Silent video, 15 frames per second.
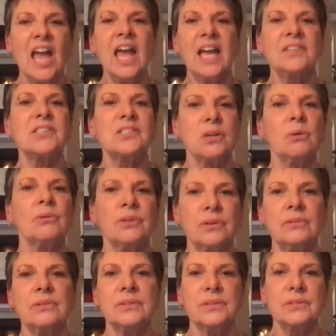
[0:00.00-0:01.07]
And so
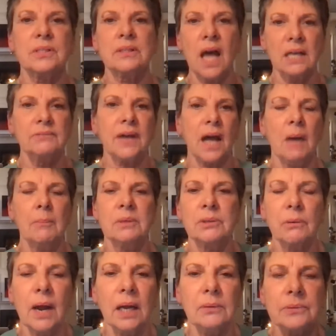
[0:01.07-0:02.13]
there's a lot of common
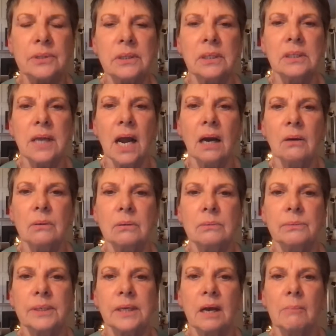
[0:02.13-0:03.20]
ground in how
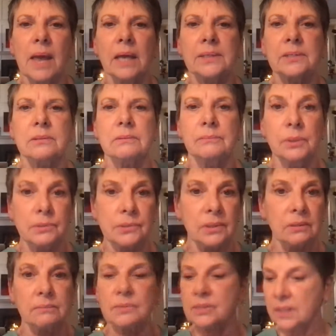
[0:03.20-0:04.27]
we come at
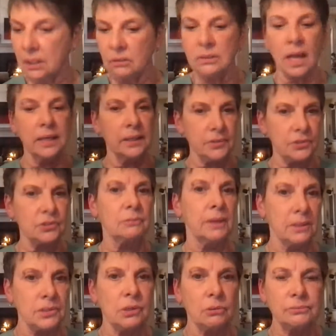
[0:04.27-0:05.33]
music, single line instrument
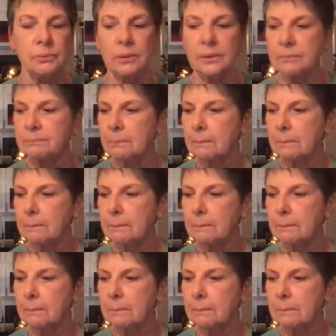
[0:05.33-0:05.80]
and so forth.